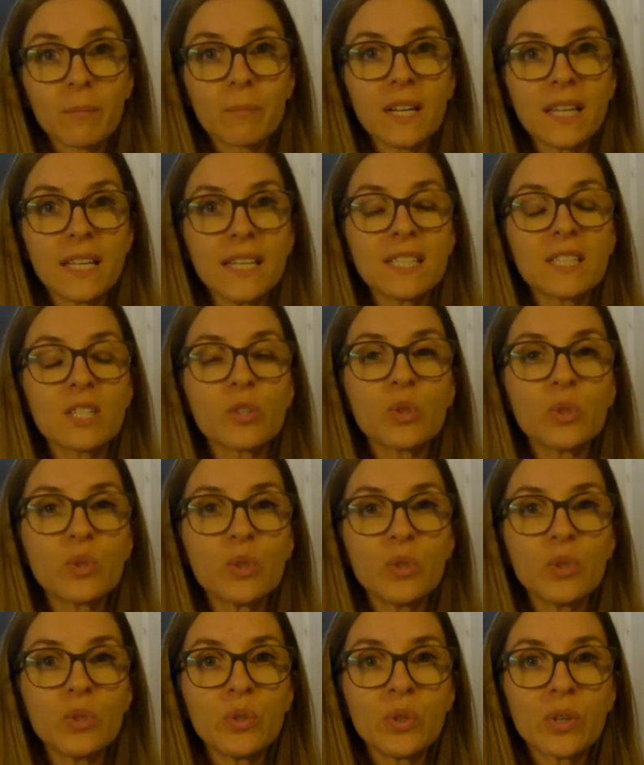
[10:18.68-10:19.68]
please
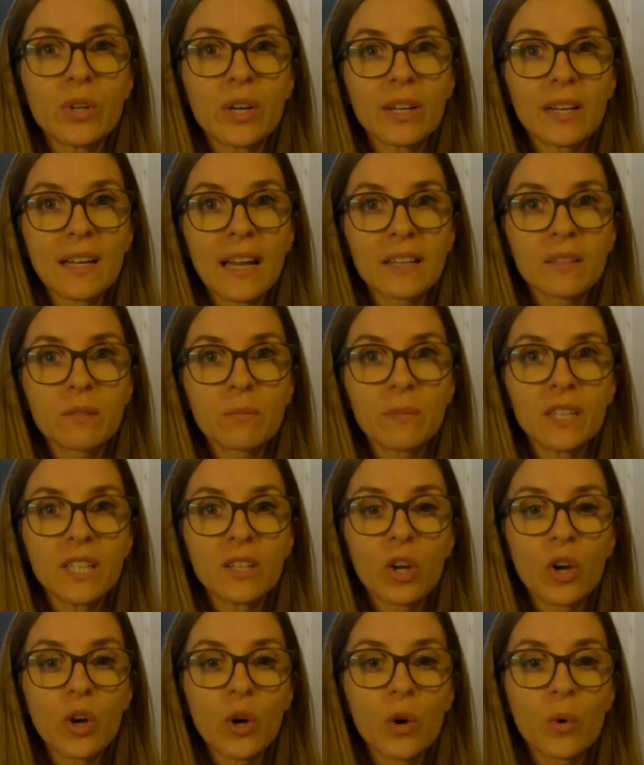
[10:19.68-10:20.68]
do let me
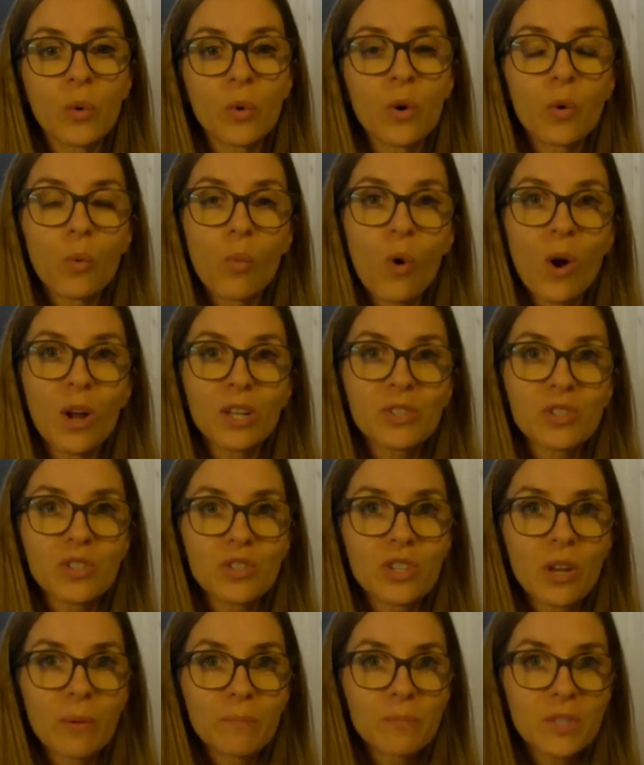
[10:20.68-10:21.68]
know what
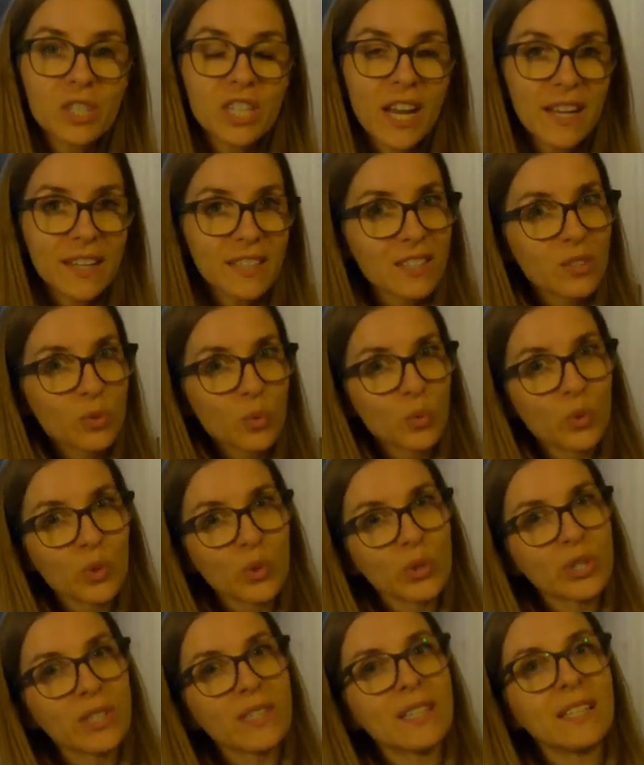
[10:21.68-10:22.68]
subject
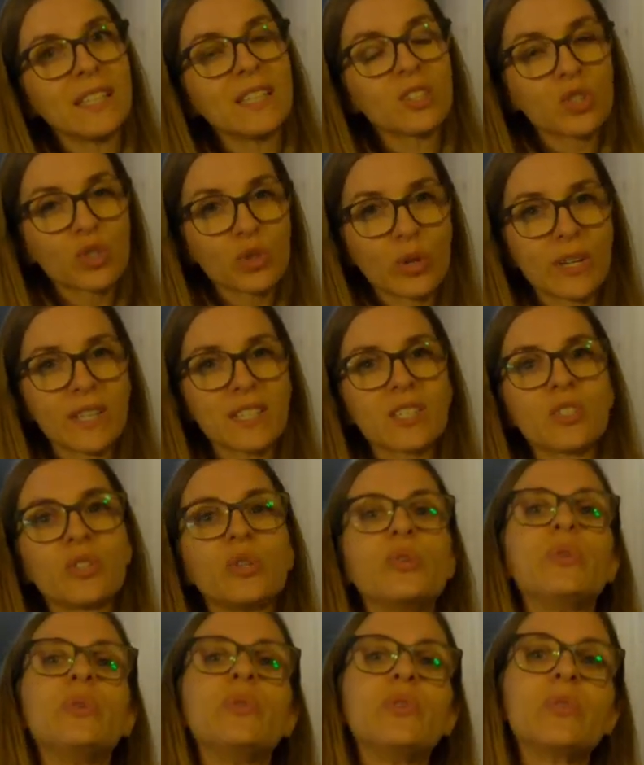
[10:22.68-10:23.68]
would interest
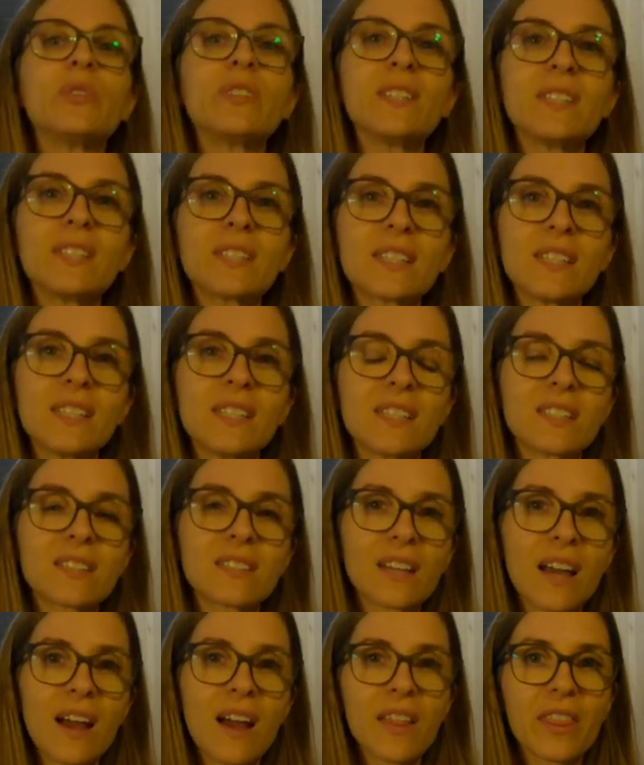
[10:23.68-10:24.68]
you. This is,
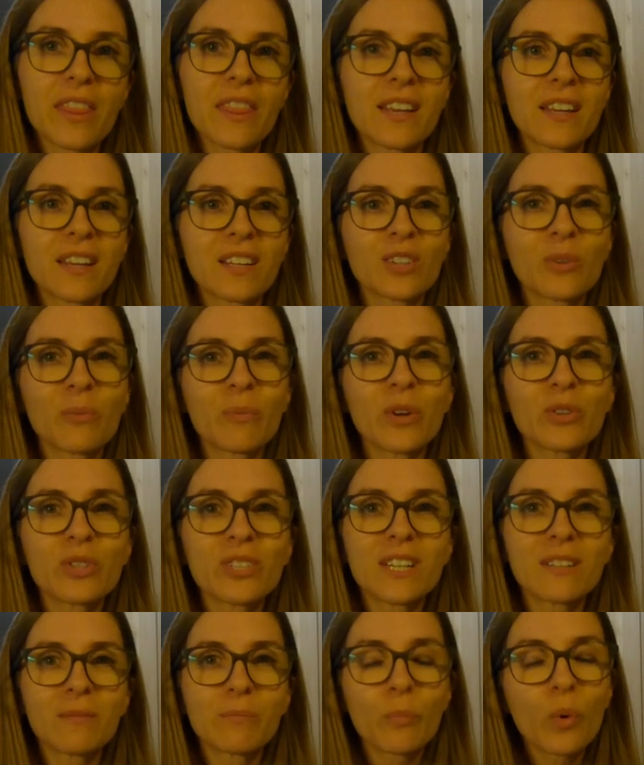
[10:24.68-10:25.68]
I think, the
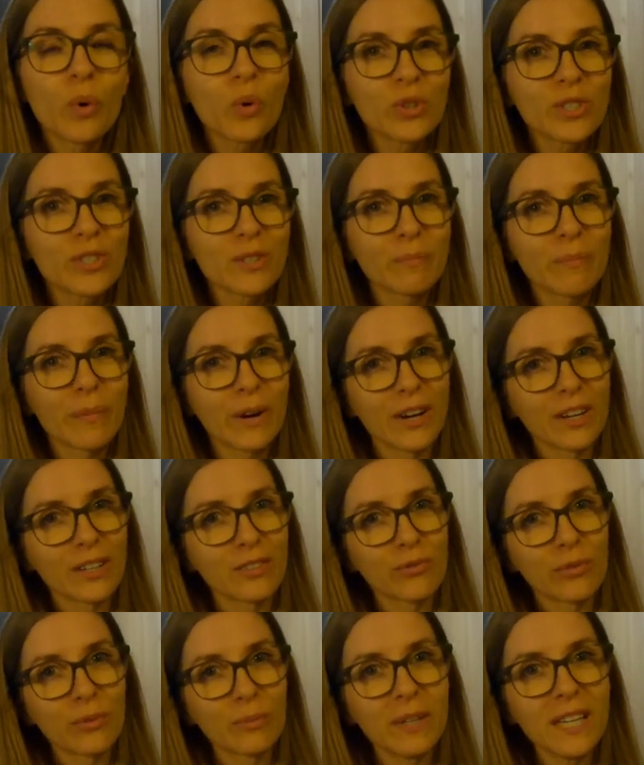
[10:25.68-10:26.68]
most important part
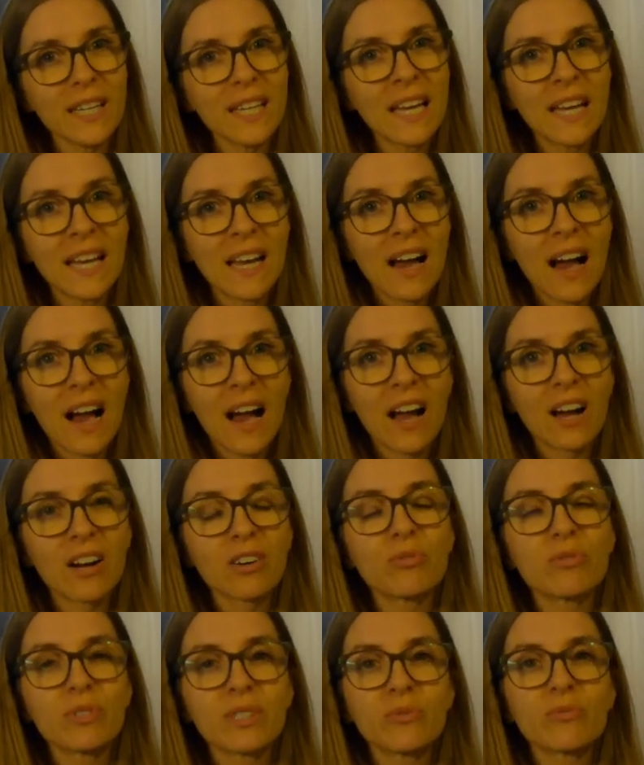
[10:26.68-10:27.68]
for me. I
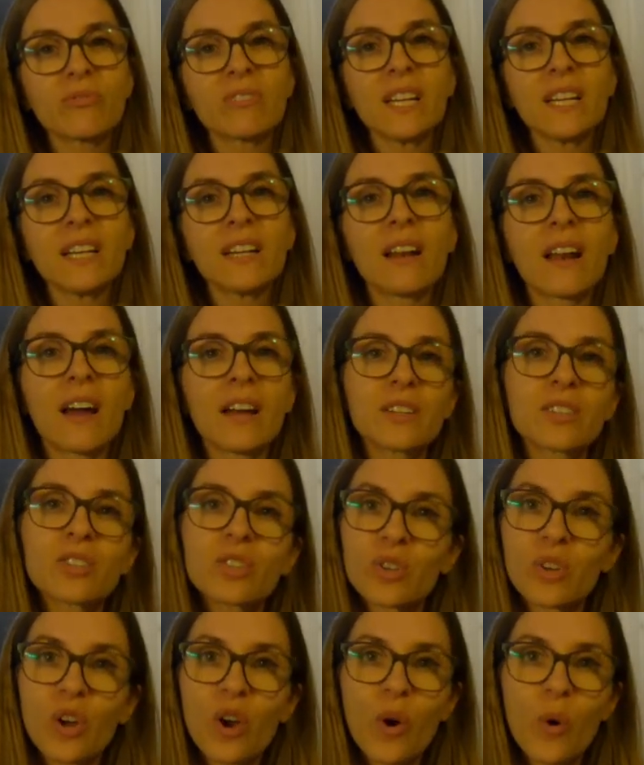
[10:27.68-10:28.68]
would really like
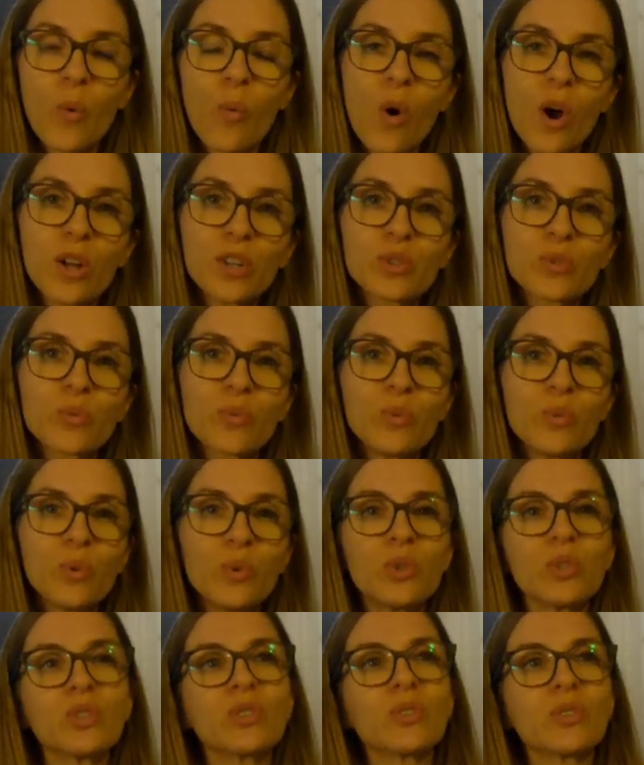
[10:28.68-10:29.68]
to know what
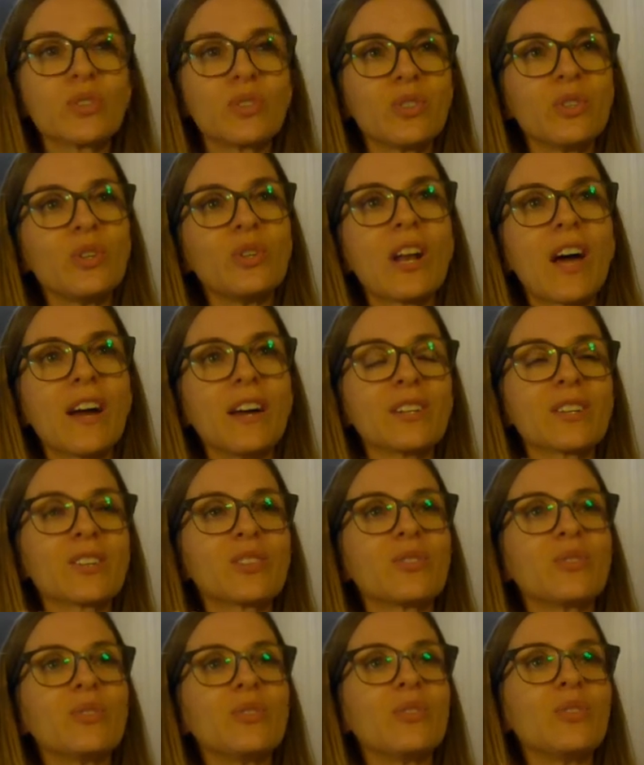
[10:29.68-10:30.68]
would you like
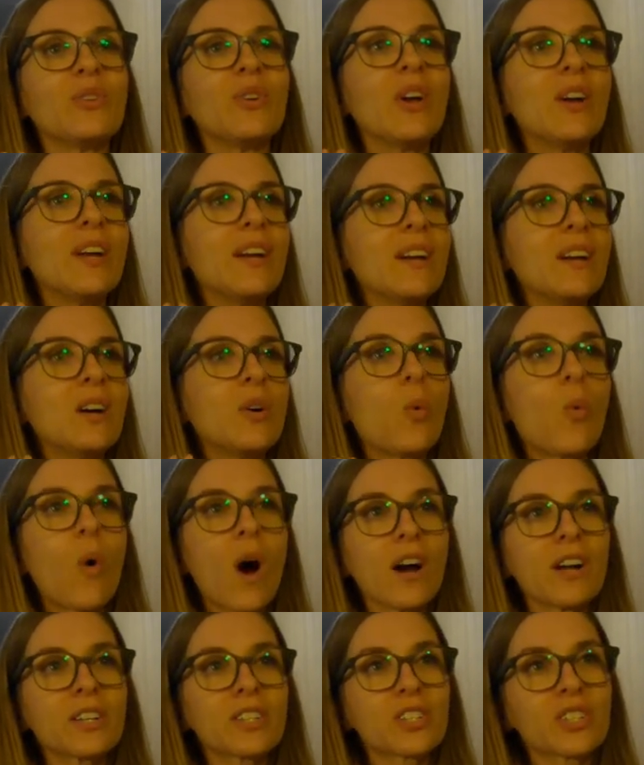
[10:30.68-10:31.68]
to
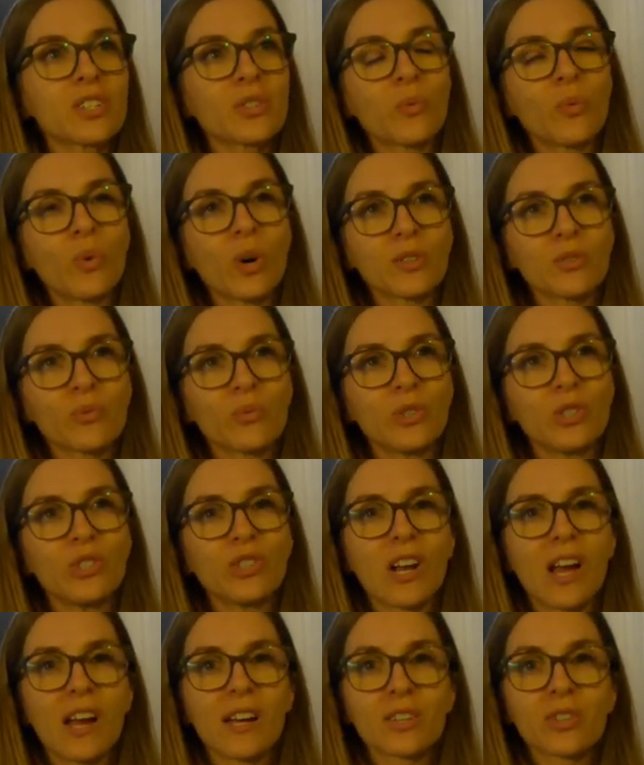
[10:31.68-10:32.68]
watch, what would
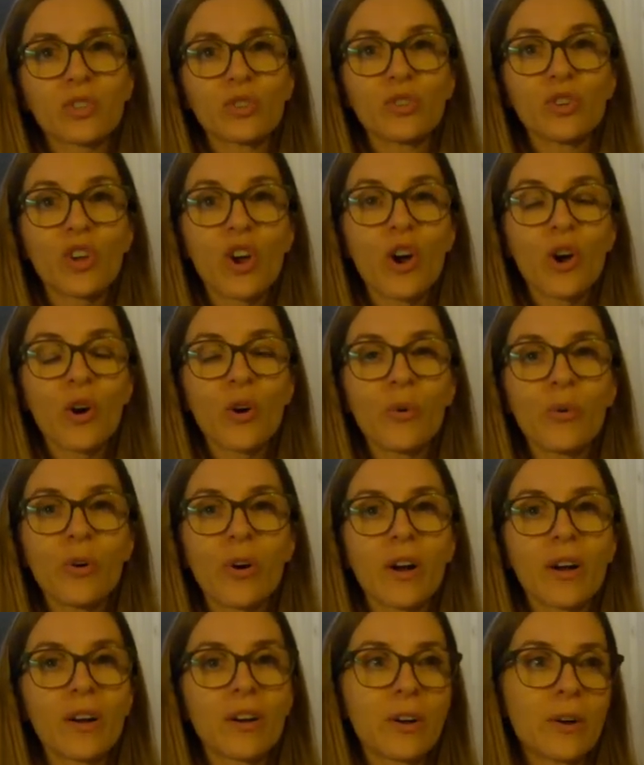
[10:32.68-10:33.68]
you like to
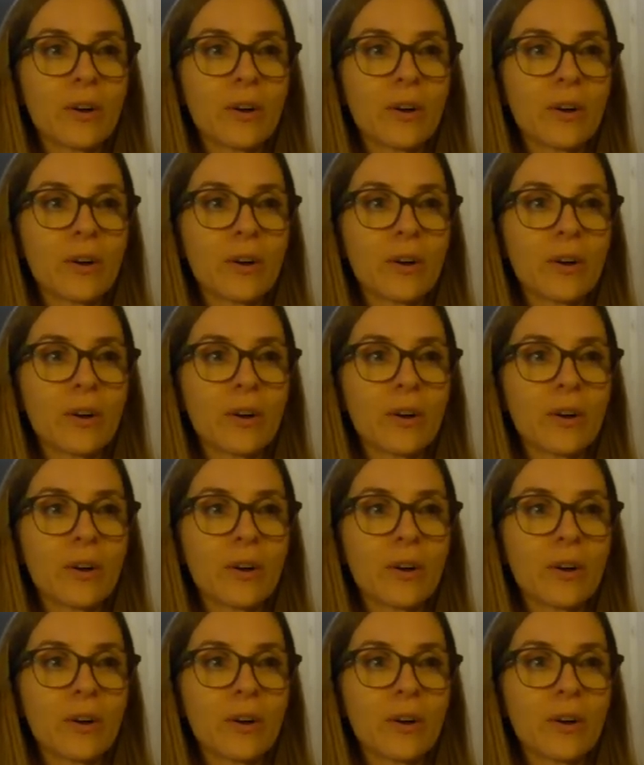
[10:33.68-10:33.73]
know,